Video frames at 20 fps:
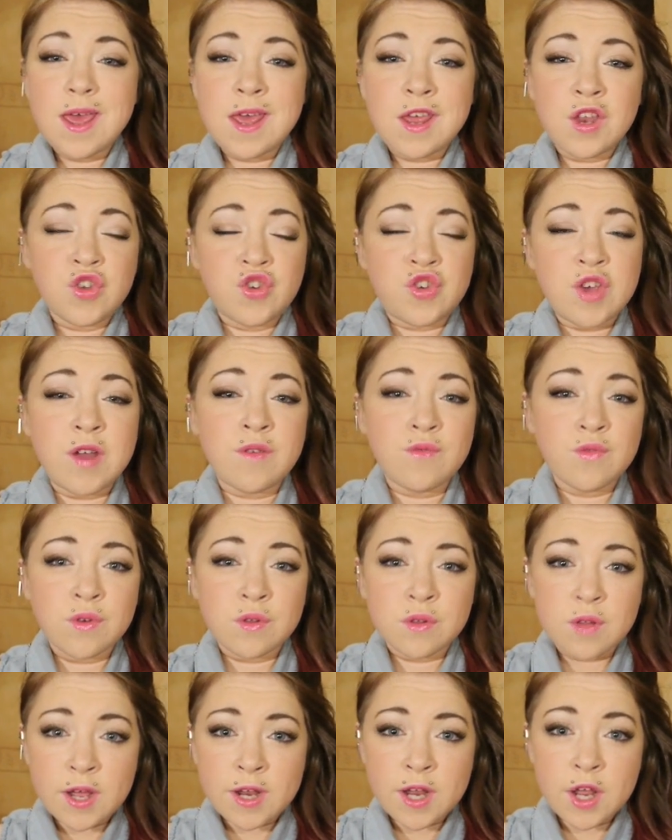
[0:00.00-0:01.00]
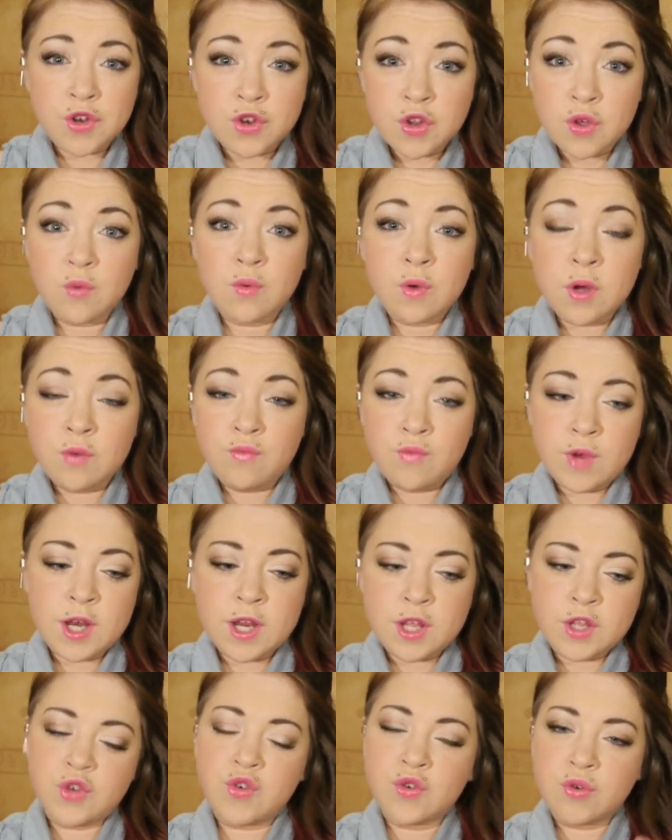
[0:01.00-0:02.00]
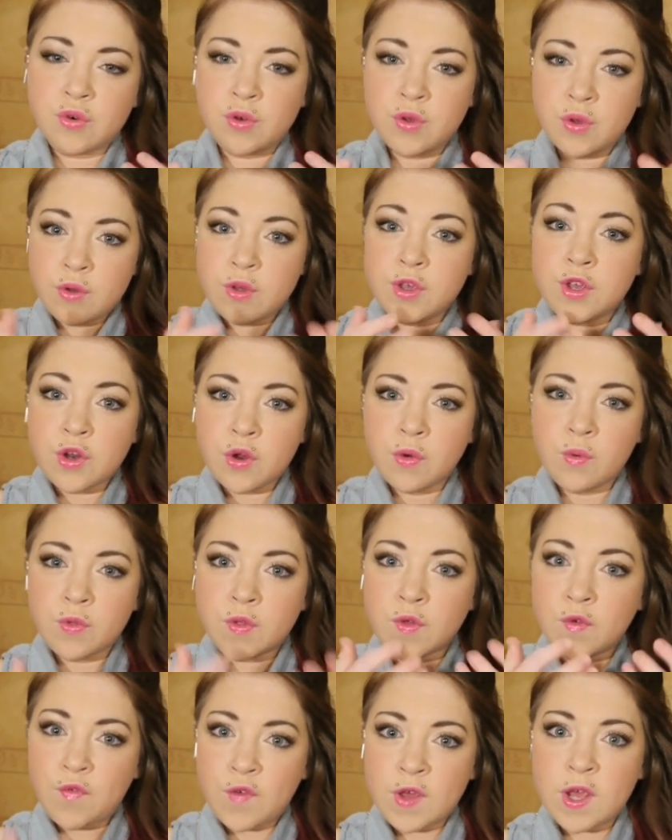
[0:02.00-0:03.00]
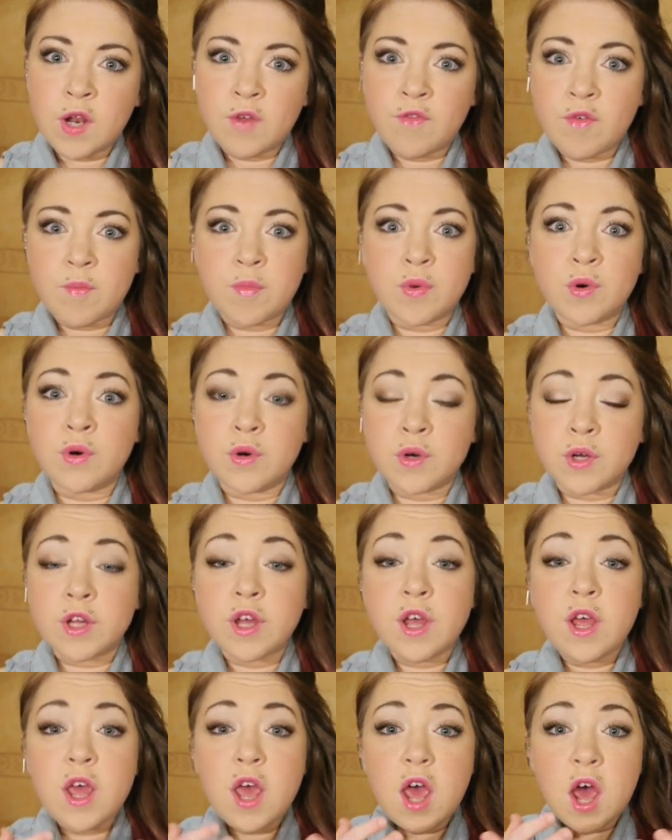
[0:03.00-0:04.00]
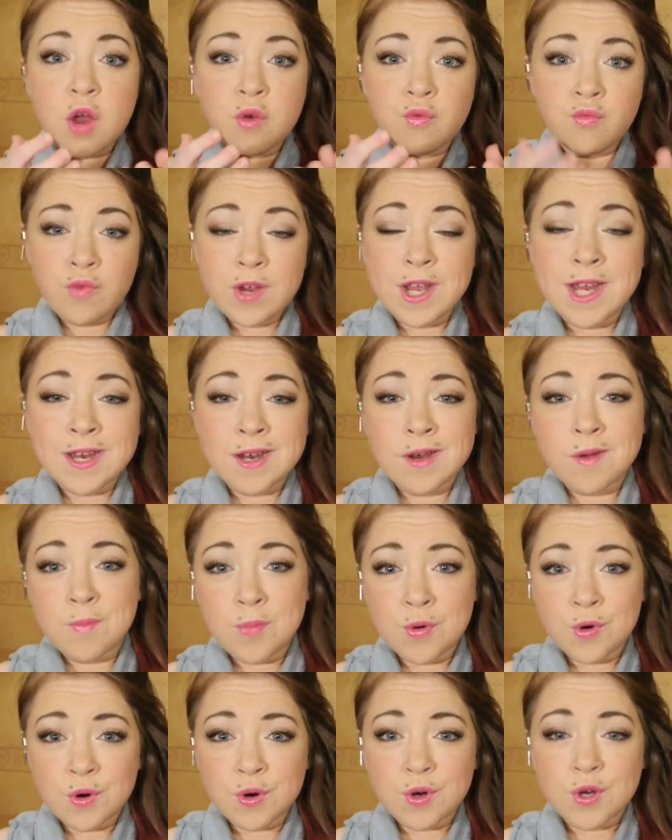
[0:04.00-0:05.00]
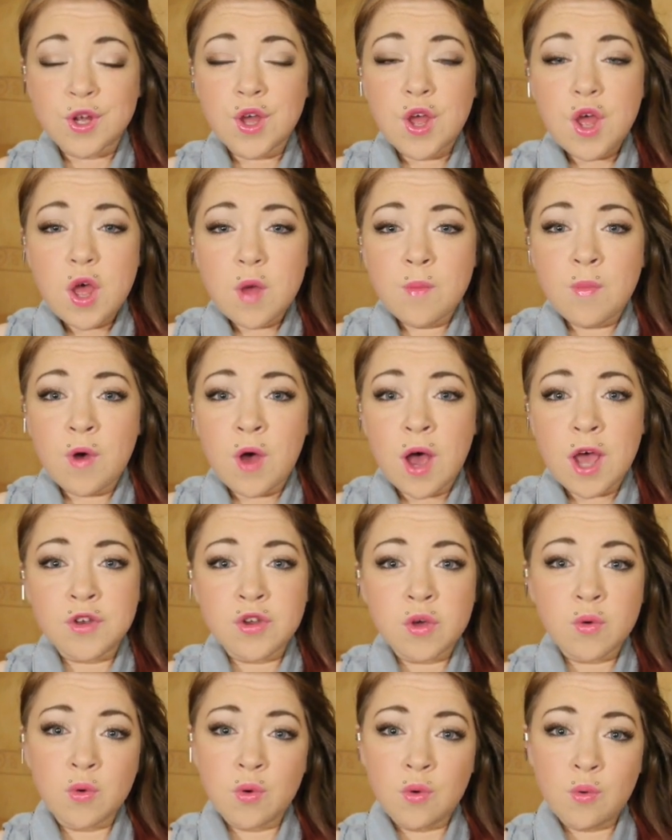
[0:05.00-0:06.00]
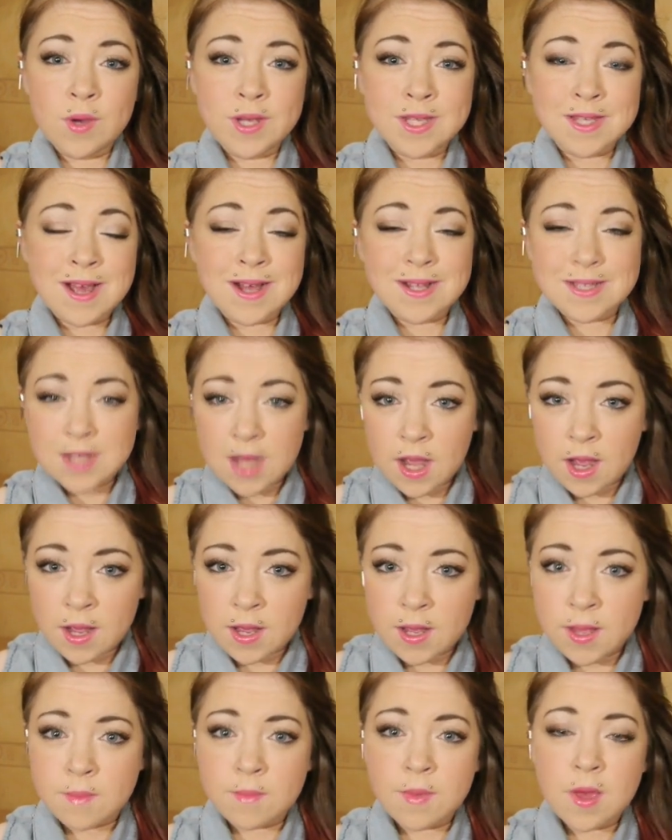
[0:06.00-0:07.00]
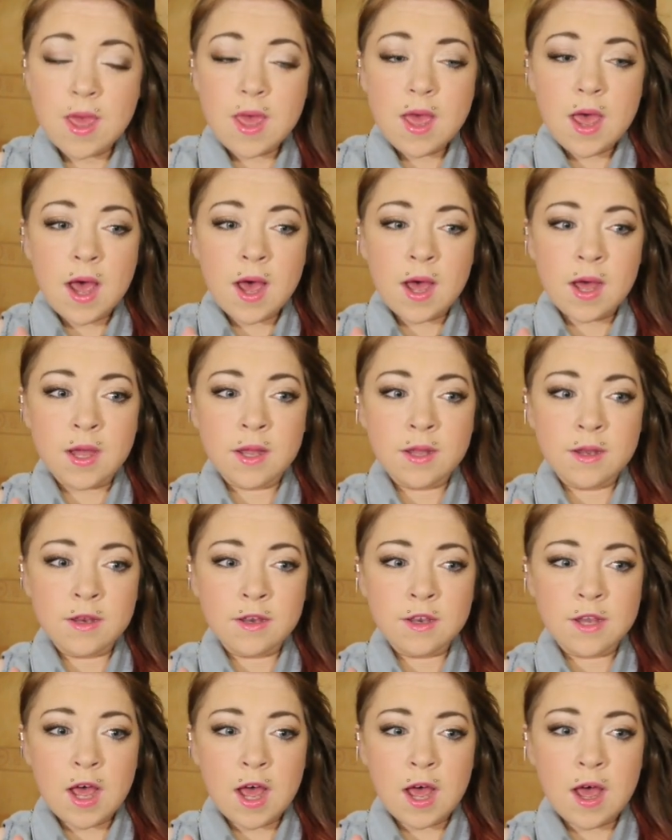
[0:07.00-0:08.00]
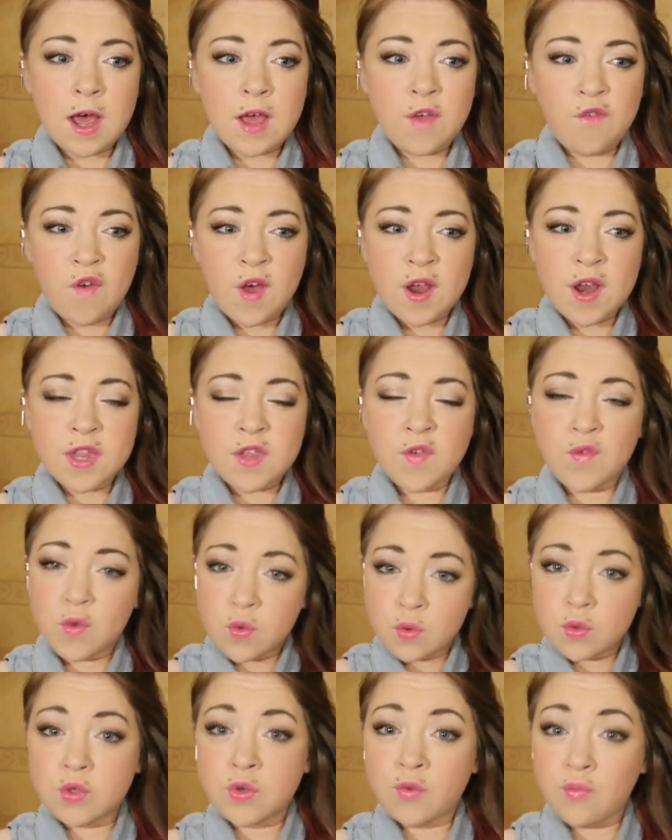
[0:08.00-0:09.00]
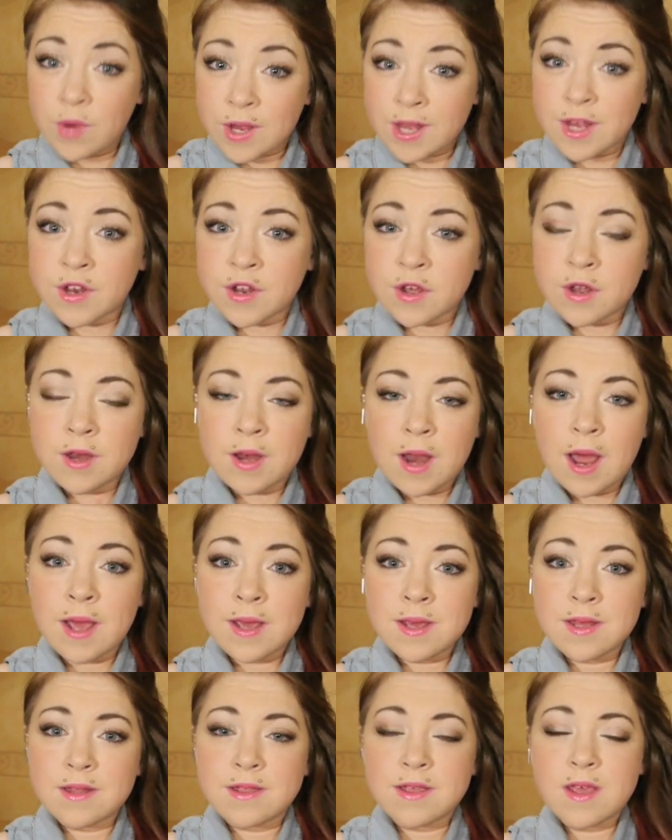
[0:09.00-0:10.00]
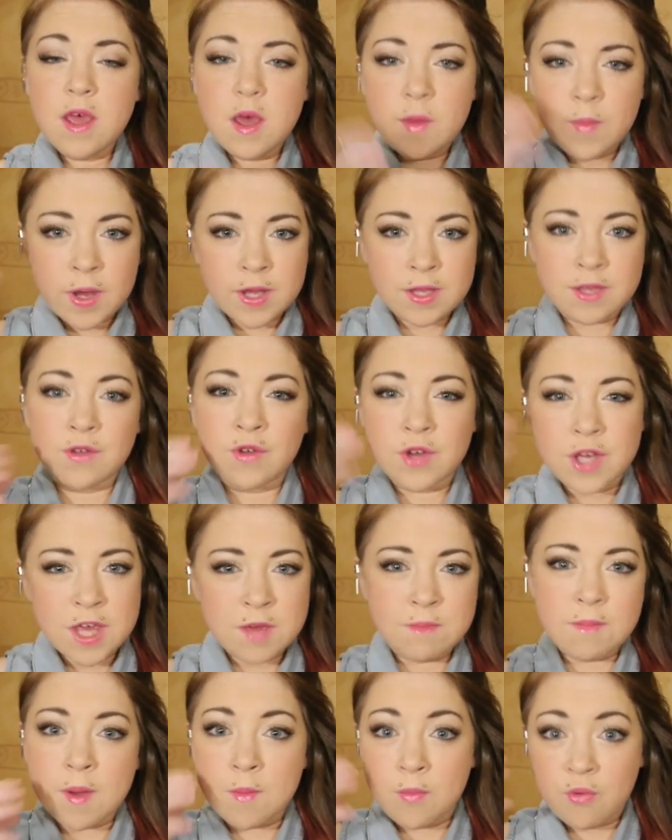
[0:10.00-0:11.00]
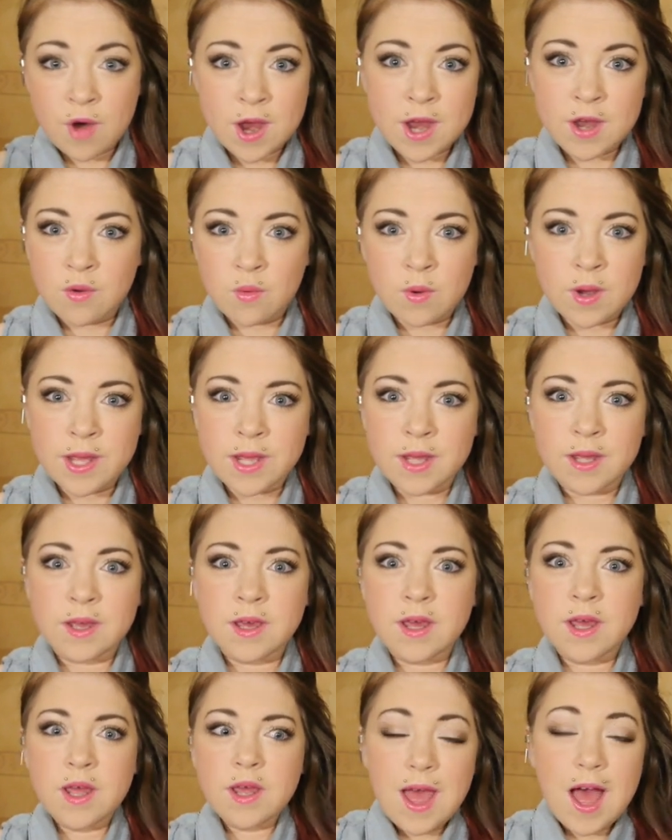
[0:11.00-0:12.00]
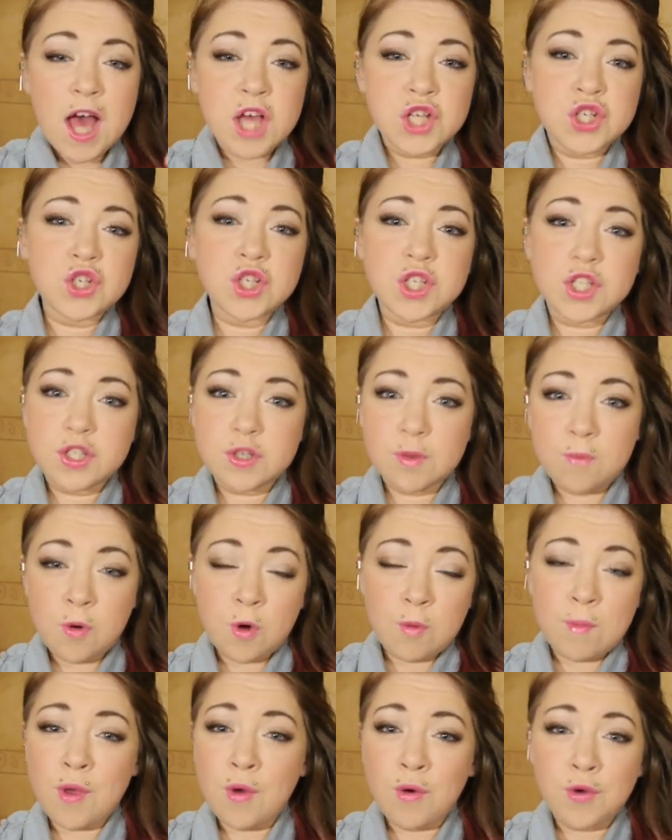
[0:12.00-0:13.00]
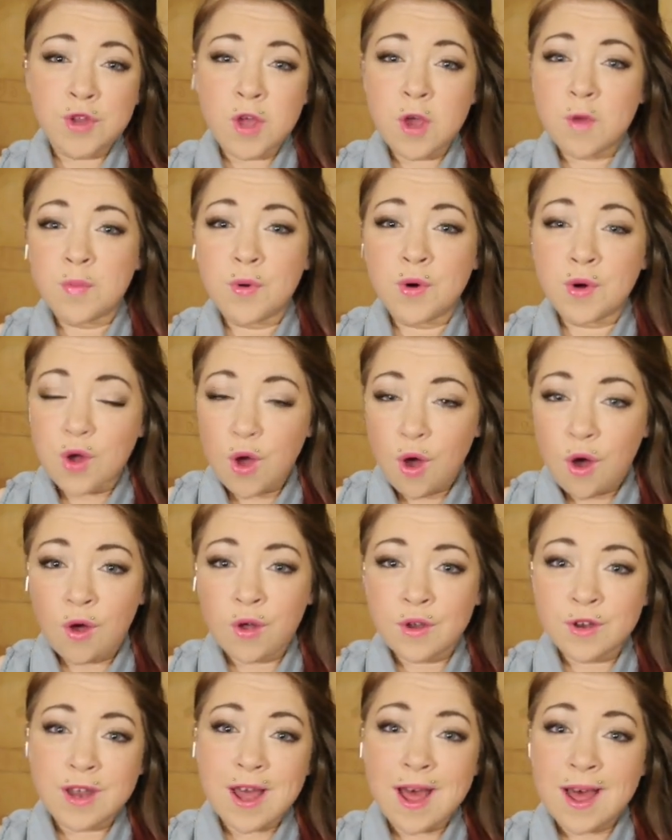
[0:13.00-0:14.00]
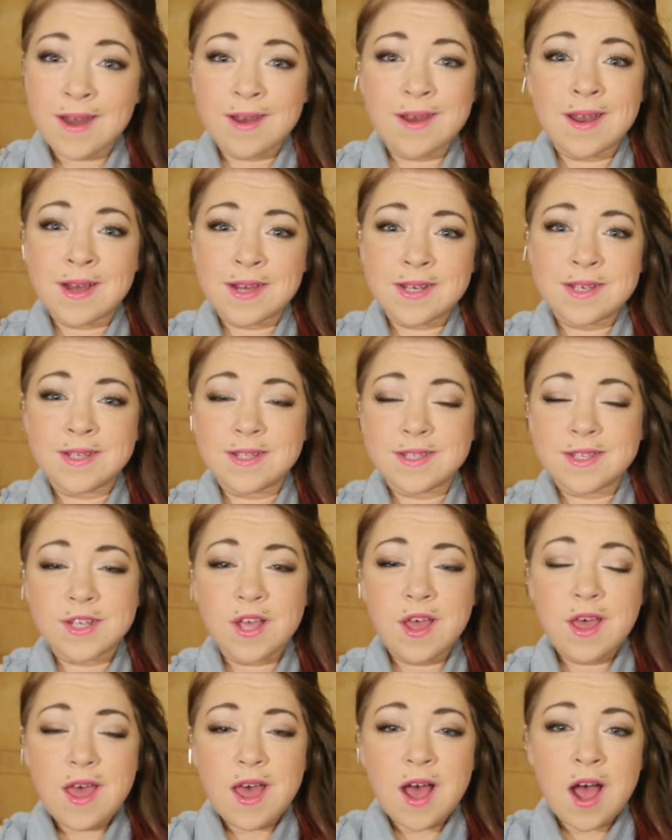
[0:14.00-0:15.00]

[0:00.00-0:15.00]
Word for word: in general and I do really enjoy, you know, the feel of a book and reading a book but I don't always get time and I find it difficult to read at night because it'll keep my brain awake like I just put my audiobook on at night,